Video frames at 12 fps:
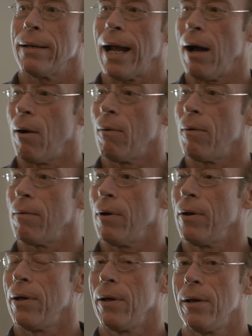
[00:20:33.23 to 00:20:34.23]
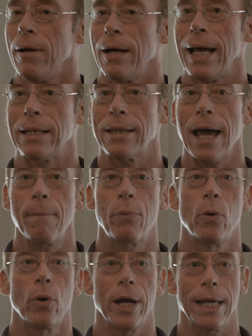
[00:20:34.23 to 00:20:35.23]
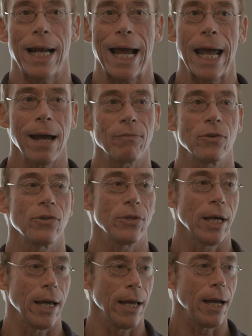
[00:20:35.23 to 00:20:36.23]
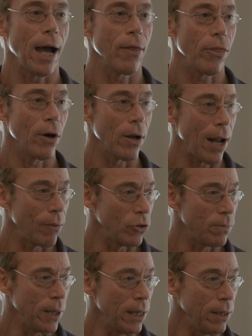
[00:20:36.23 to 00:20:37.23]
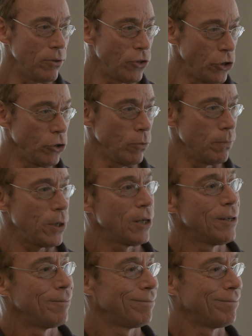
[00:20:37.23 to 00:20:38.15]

Now, at that point, I have to say, I thought I was being zoomed.